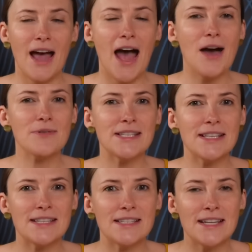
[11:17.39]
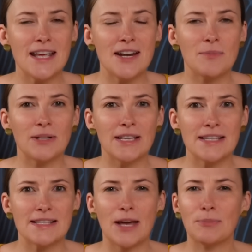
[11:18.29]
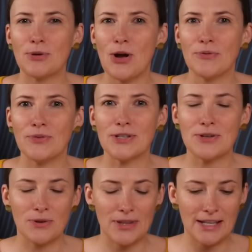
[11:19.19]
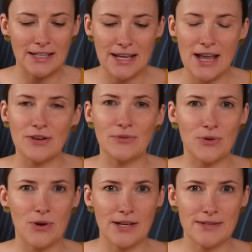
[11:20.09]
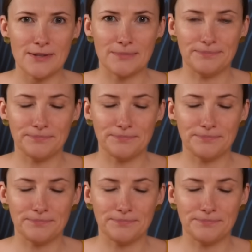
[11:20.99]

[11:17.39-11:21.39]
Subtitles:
How sustainable is that profit or that gain for us?